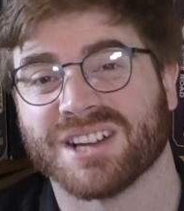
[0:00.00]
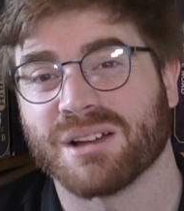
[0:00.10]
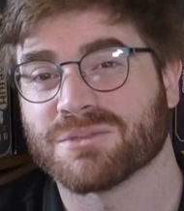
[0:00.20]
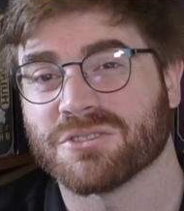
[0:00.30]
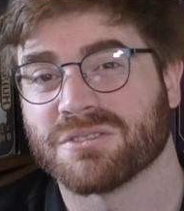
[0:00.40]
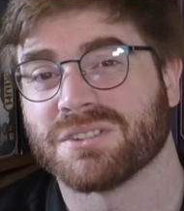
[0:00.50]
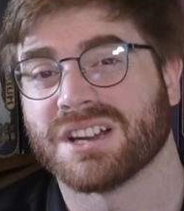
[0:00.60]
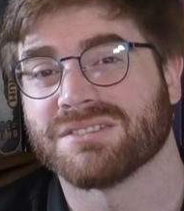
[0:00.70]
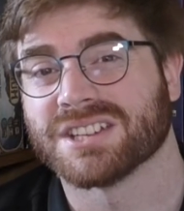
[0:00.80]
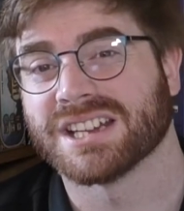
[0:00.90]
I'm sorry if you
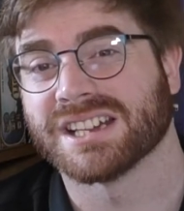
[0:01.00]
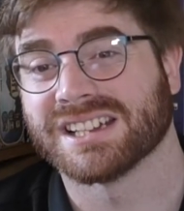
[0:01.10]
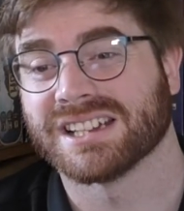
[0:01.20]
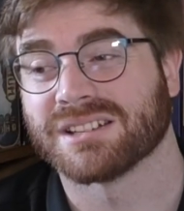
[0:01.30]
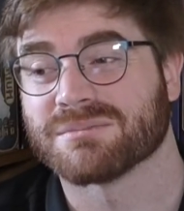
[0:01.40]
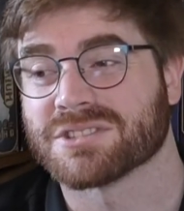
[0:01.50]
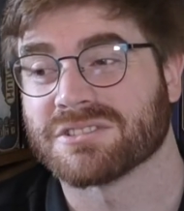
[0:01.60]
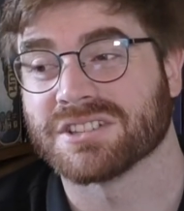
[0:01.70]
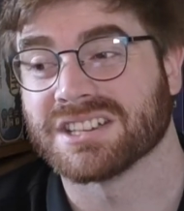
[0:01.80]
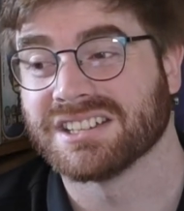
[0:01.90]
love it, and I'm
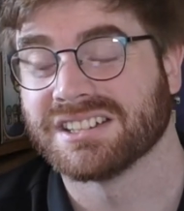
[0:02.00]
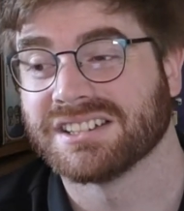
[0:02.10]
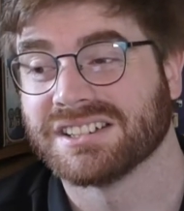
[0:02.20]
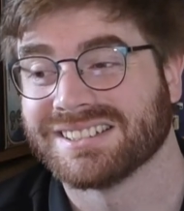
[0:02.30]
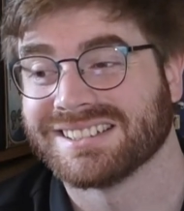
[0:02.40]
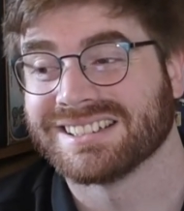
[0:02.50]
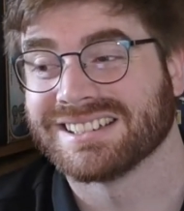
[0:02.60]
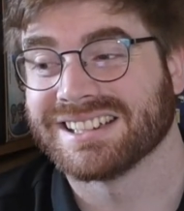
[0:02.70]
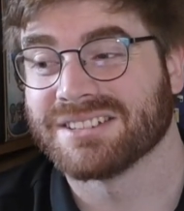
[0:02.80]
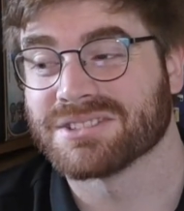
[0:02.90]
sorry
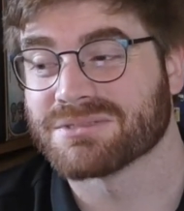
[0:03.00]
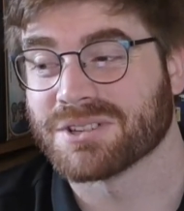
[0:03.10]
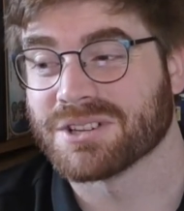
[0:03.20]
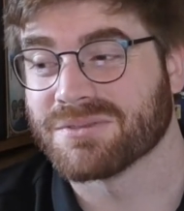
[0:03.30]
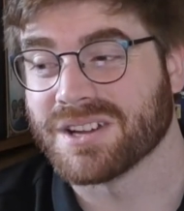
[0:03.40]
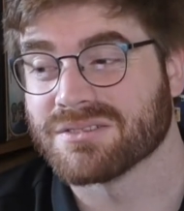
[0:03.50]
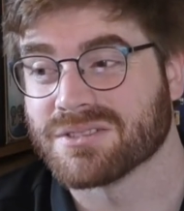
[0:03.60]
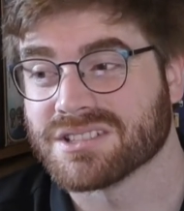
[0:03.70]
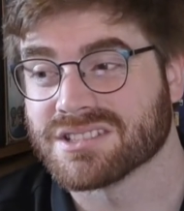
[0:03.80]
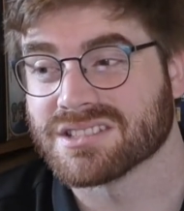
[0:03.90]
if it's one of your
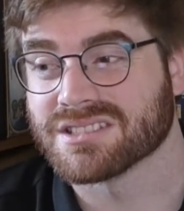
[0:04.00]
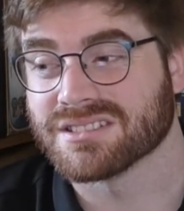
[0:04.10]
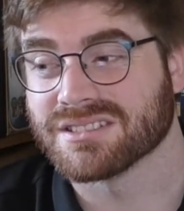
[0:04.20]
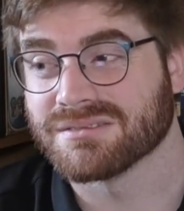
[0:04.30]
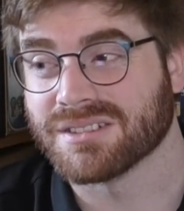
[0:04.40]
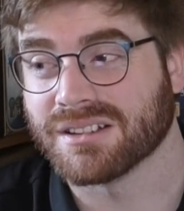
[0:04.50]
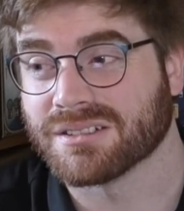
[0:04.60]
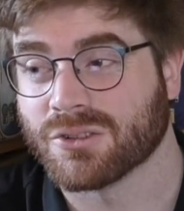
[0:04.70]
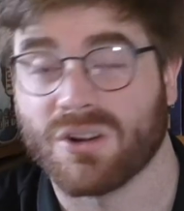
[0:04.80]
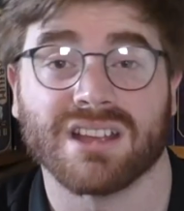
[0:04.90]
favorites.
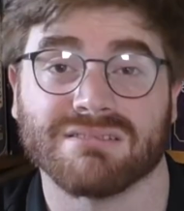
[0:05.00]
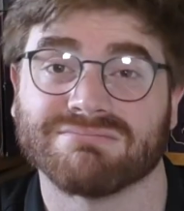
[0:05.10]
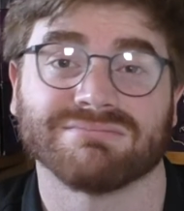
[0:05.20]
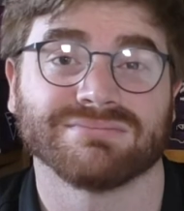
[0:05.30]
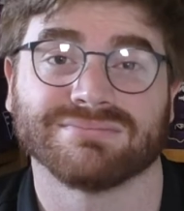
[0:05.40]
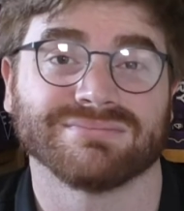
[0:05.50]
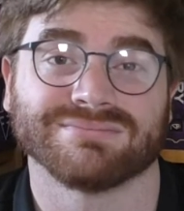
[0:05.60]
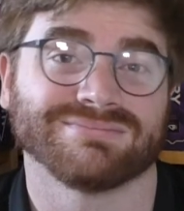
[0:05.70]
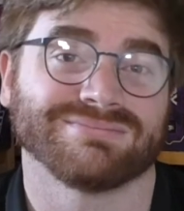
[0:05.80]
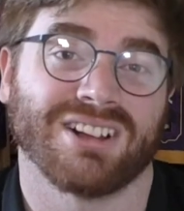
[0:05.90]
Great.
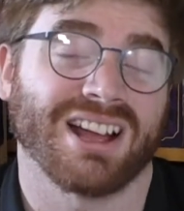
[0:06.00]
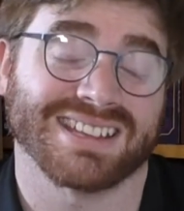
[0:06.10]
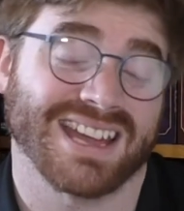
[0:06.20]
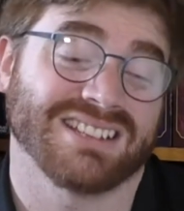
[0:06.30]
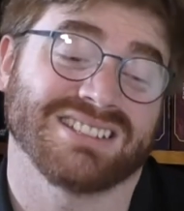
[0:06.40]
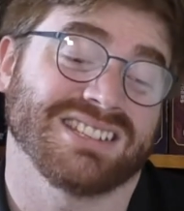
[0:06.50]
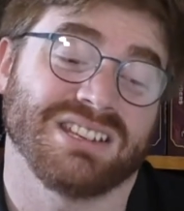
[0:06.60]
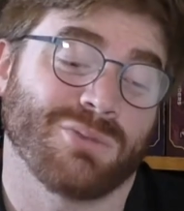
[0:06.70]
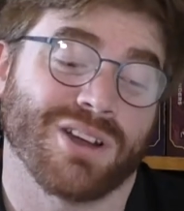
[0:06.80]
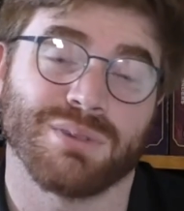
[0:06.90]
I can
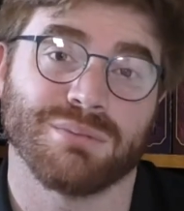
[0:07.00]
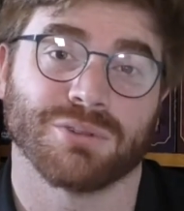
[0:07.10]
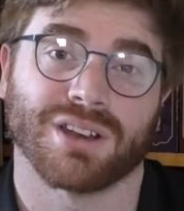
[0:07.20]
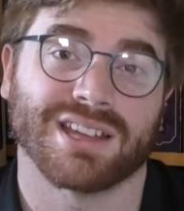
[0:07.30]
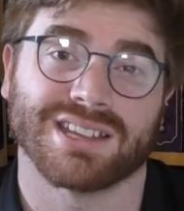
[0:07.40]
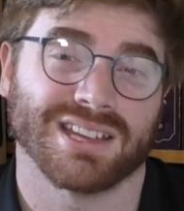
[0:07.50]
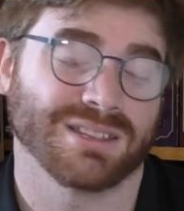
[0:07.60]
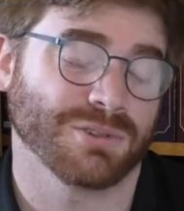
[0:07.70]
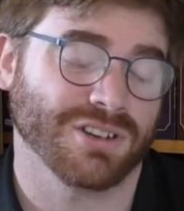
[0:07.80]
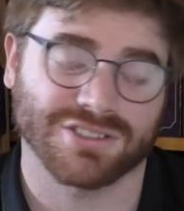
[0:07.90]
see why people like it,
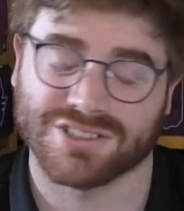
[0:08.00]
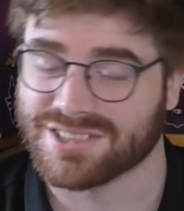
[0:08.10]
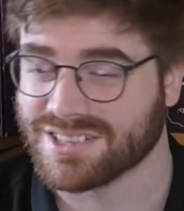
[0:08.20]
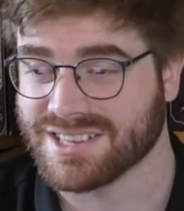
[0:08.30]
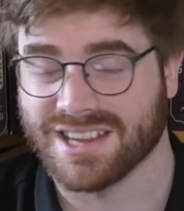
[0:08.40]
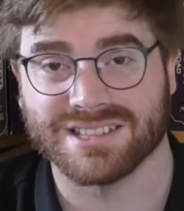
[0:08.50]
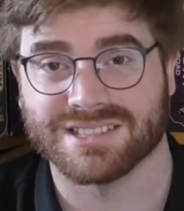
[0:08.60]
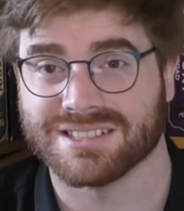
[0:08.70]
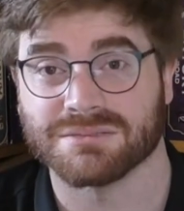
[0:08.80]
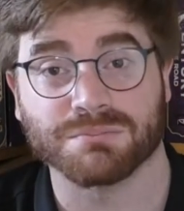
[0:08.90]
and the production, as I say,
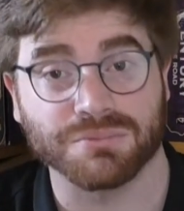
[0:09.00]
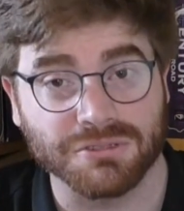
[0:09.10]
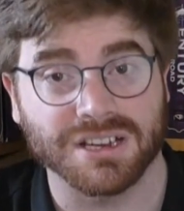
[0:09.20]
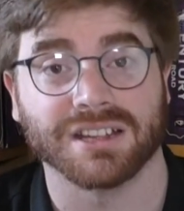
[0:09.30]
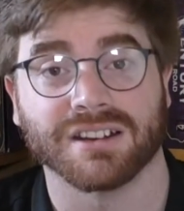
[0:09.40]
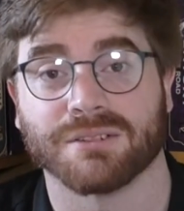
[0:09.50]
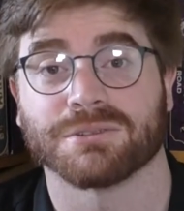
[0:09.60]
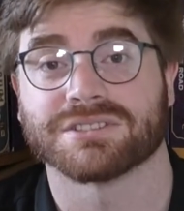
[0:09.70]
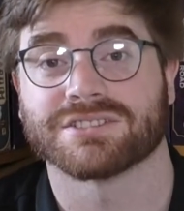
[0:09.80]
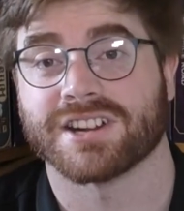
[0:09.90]
is brilliant. I
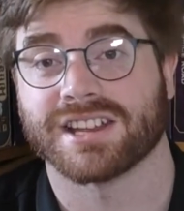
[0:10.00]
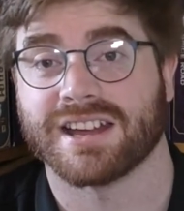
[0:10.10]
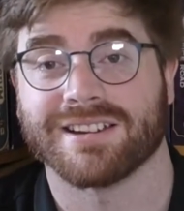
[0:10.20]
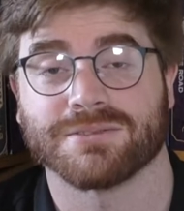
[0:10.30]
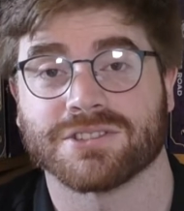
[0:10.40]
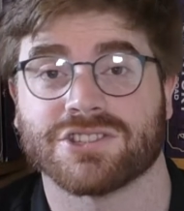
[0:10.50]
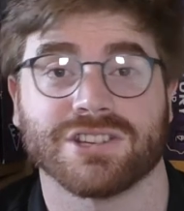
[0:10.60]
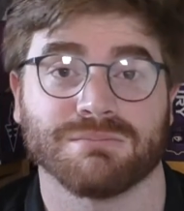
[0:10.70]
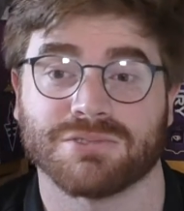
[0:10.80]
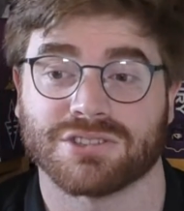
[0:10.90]
would check it out if it's
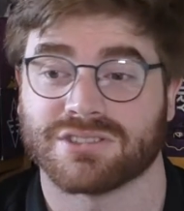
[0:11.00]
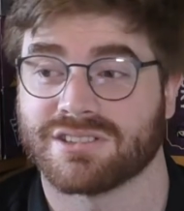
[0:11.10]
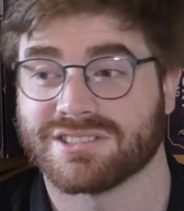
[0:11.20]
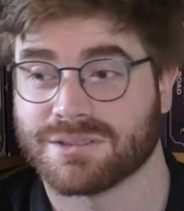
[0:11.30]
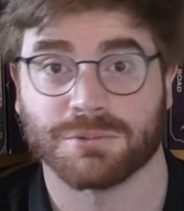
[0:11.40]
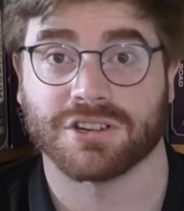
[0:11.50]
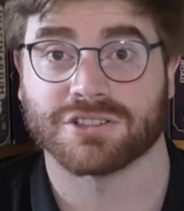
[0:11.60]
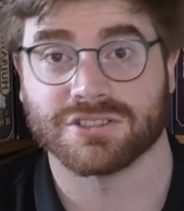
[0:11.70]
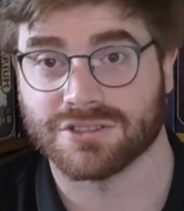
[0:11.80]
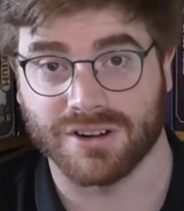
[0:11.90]
cheap, just because the
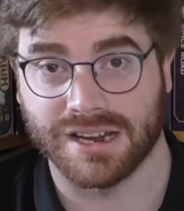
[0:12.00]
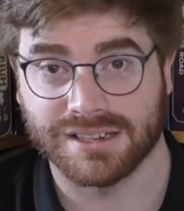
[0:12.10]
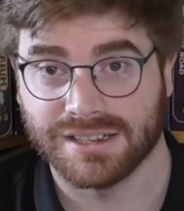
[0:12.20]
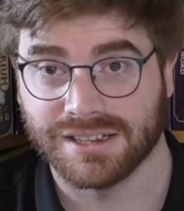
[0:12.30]
production's great.